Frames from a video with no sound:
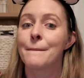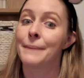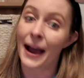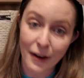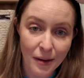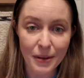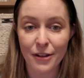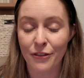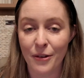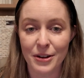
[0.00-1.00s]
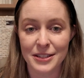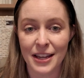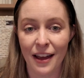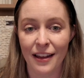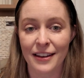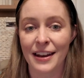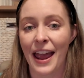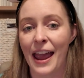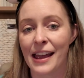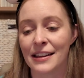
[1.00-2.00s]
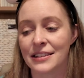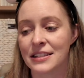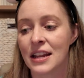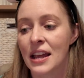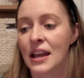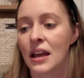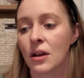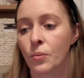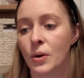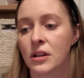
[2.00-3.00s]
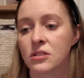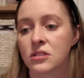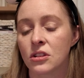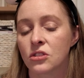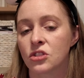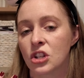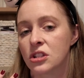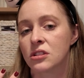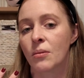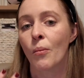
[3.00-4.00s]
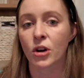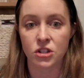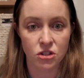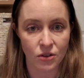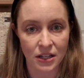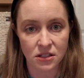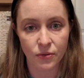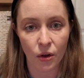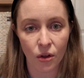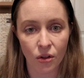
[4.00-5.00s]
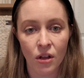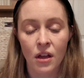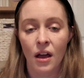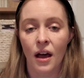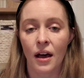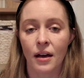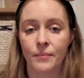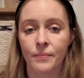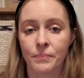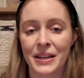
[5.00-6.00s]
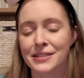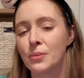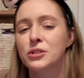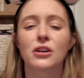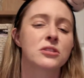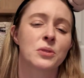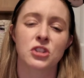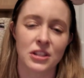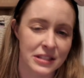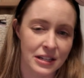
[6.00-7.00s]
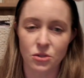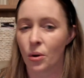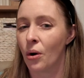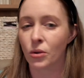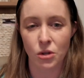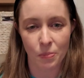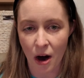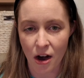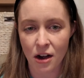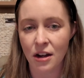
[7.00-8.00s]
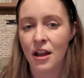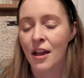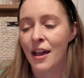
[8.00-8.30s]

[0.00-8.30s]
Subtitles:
back on my phone a ton, and it was just more stressful because I was also adjusting to a whole new park.